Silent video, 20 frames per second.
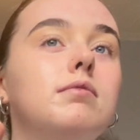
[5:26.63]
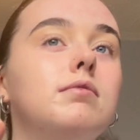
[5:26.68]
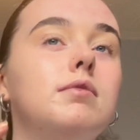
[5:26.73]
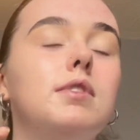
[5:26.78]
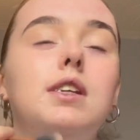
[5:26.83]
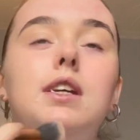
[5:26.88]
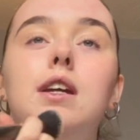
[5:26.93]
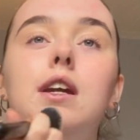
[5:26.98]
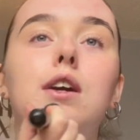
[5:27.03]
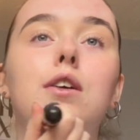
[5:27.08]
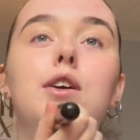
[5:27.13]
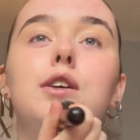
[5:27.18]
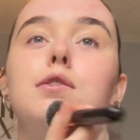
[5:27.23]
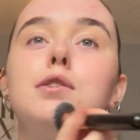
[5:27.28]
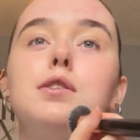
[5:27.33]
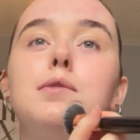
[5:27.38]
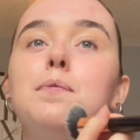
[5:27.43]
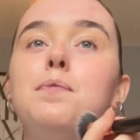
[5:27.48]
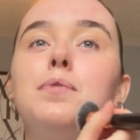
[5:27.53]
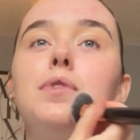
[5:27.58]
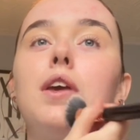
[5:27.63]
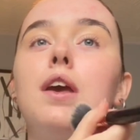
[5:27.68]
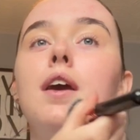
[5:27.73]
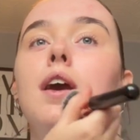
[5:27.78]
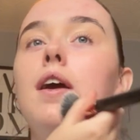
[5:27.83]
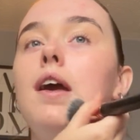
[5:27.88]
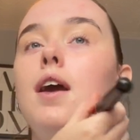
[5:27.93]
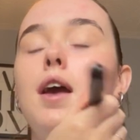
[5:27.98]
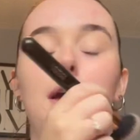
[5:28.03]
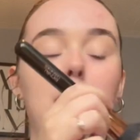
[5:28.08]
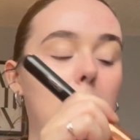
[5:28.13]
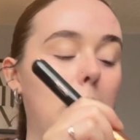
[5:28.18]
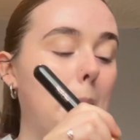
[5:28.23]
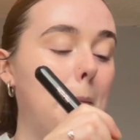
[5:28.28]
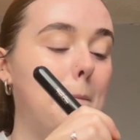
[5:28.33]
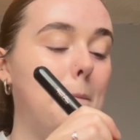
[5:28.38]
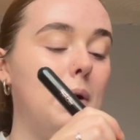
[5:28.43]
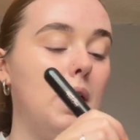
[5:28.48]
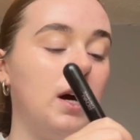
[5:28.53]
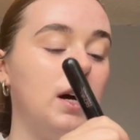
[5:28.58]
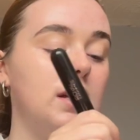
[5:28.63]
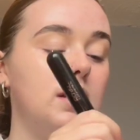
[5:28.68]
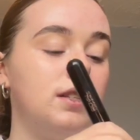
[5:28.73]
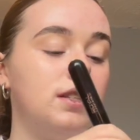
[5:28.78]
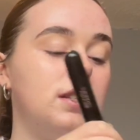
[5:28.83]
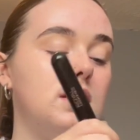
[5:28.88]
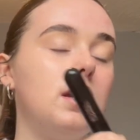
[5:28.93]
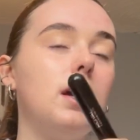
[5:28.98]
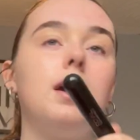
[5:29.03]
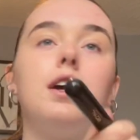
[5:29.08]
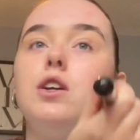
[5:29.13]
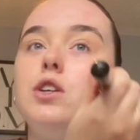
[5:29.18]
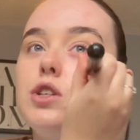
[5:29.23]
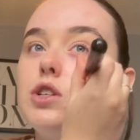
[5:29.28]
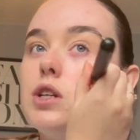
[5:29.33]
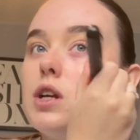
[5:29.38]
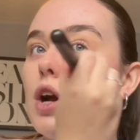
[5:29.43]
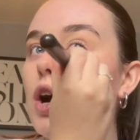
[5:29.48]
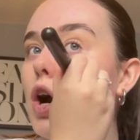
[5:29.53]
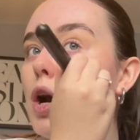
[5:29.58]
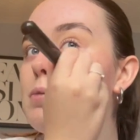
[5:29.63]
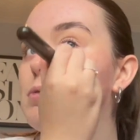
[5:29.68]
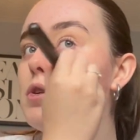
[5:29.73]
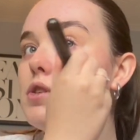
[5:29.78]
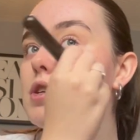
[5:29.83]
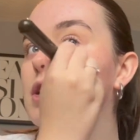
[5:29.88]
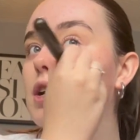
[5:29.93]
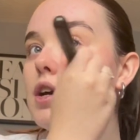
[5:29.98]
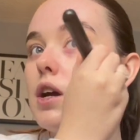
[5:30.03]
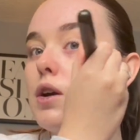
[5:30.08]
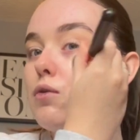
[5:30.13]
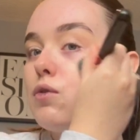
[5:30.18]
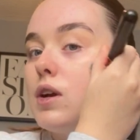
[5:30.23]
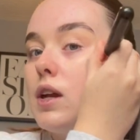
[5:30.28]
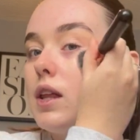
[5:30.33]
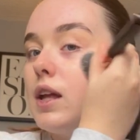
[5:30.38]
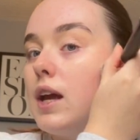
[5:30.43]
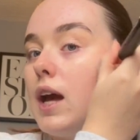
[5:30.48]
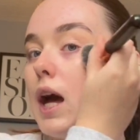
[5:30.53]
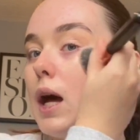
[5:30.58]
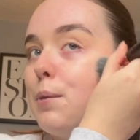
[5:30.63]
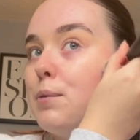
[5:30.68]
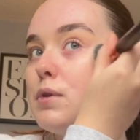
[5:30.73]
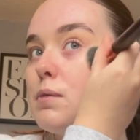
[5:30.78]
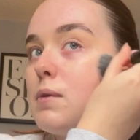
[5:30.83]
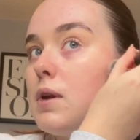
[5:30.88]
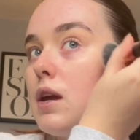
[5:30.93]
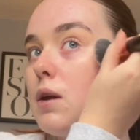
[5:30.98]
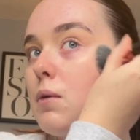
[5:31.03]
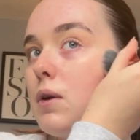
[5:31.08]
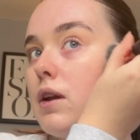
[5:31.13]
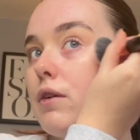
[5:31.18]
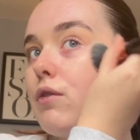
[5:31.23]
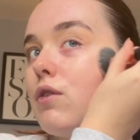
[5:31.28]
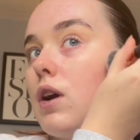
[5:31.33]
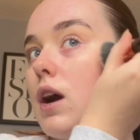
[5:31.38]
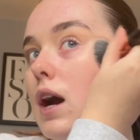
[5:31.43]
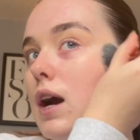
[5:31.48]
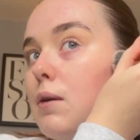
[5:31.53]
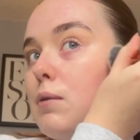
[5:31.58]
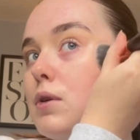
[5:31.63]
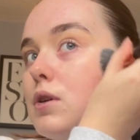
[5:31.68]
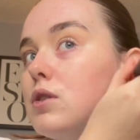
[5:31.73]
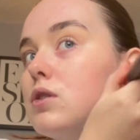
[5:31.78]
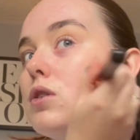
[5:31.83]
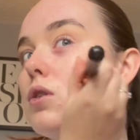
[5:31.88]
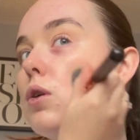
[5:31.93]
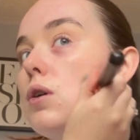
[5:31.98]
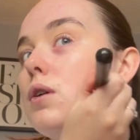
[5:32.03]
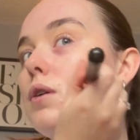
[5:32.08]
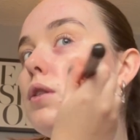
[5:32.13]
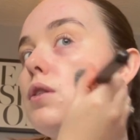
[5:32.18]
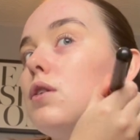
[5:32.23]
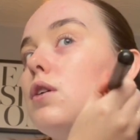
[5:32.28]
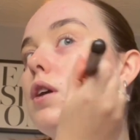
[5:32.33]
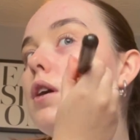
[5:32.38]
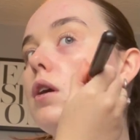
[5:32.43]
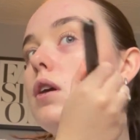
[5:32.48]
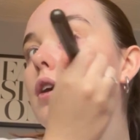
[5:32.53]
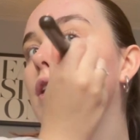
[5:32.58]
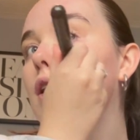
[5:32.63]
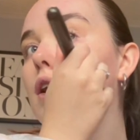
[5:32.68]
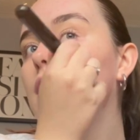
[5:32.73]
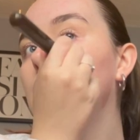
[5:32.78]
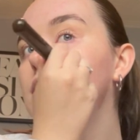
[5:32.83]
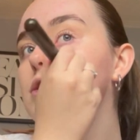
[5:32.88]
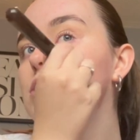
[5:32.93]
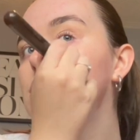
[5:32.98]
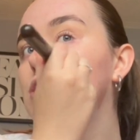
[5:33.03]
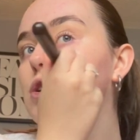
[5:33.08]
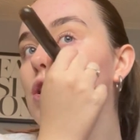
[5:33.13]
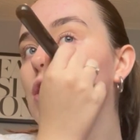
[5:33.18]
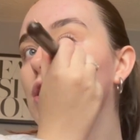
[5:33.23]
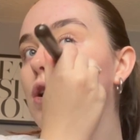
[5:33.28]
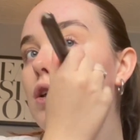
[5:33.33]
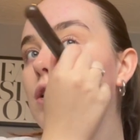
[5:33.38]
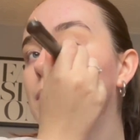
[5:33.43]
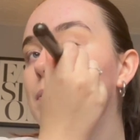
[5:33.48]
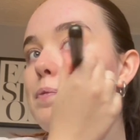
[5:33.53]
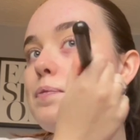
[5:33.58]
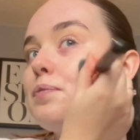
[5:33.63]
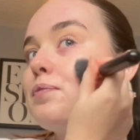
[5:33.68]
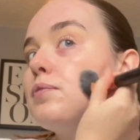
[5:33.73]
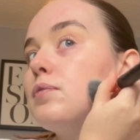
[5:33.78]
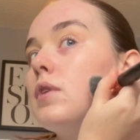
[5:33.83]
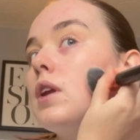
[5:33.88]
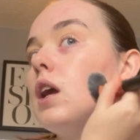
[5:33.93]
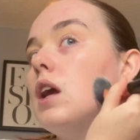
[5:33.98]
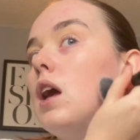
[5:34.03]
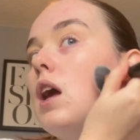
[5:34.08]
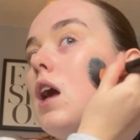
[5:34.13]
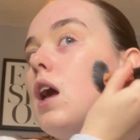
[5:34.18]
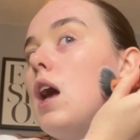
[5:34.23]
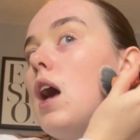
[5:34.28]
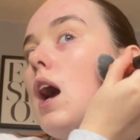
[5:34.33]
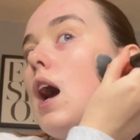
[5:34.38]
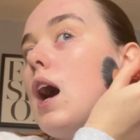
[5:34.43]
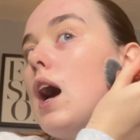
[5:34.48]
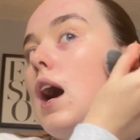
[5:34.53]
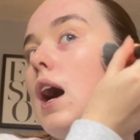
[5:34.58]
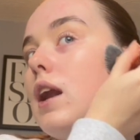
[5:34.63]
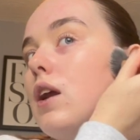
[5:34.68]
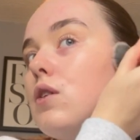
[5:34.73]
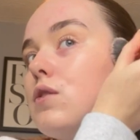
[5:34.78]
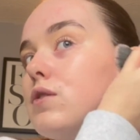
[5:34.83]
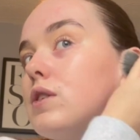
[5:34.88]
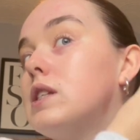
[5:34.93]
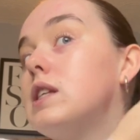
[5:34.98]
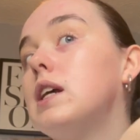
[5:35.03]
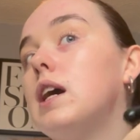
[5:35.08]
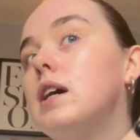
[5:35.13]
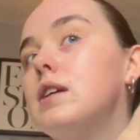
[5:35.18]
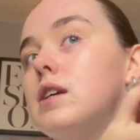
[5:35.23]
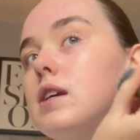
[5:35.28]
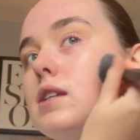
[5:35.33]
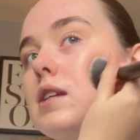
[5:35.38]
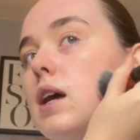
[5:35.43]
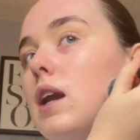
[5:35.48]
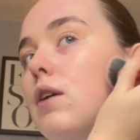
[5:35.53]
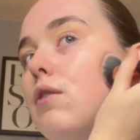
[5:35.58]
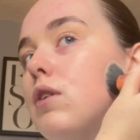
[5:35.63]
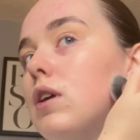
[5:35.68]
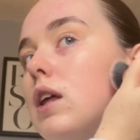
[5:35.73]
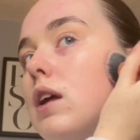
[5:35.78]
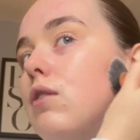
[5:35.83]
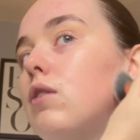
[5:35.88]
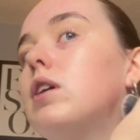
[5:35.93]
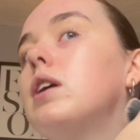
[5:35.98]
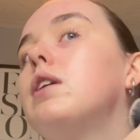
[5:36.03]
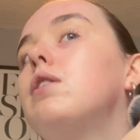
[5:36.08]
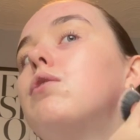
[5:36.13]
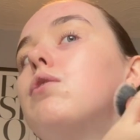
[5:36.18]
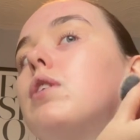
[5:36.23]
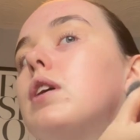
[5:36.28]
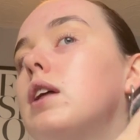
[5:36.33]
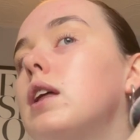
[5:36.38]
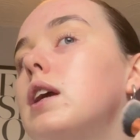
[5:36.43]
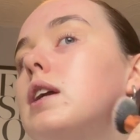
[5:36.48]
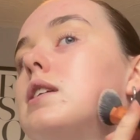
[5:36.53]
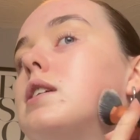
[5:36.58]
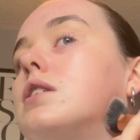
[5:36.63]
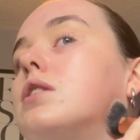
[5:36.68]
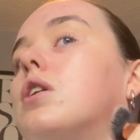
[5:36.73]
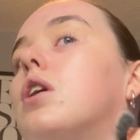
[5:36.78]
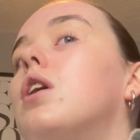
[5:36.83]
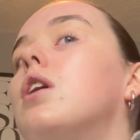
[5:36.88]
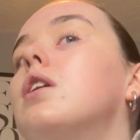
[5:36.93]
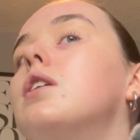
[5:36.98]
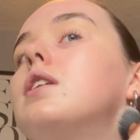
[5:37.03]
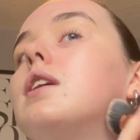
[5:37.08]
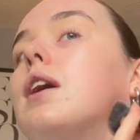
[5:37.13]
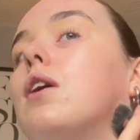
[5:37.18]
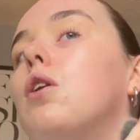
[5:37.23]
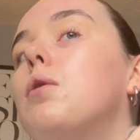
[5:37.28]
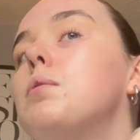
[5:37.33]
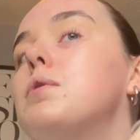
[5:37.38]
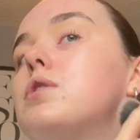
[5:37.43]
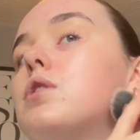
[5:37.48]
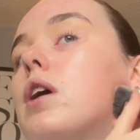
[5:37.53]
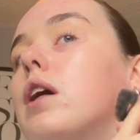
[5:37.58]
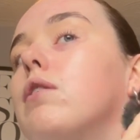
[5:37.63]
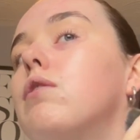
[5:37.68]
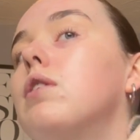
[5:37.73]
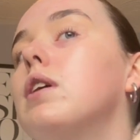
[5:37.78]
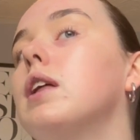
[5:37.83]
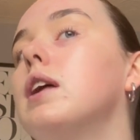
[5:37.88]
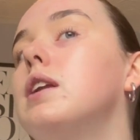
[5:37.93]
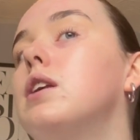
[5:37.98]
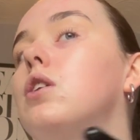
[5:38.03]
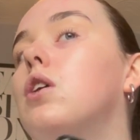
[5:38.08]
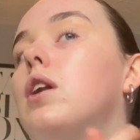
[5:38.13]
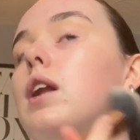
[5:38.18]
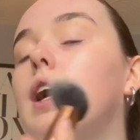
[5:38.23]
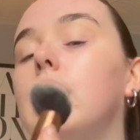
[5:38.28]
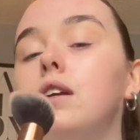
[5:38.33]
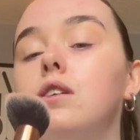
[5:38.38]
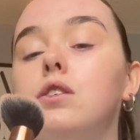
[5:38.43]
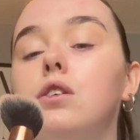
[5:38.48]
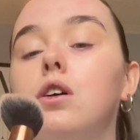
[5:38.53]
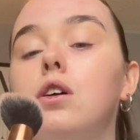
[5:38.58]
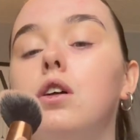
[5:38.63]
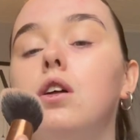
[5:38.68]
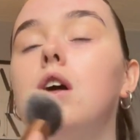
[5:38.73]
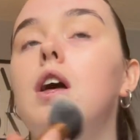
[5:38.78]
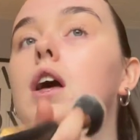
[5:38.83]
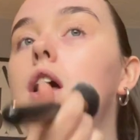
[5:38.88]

years, but her music really helped me whenever I was going through school. And obviously, as I said, I really did not get on with school. I really did not like school.